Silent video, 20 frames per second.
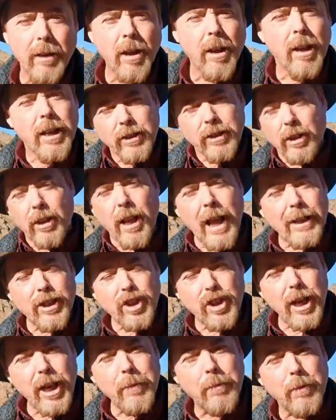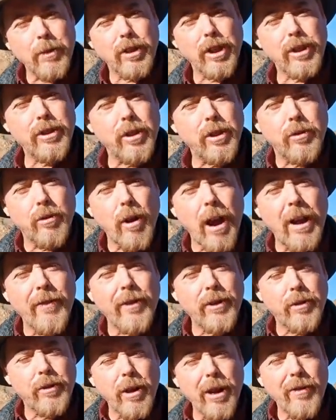It's a lot cheaper just to drive a
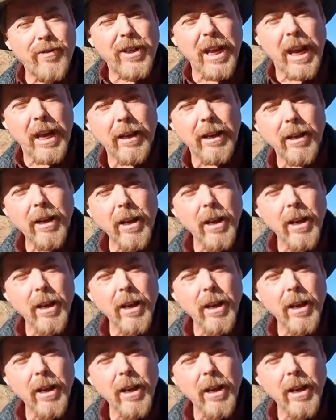drift in.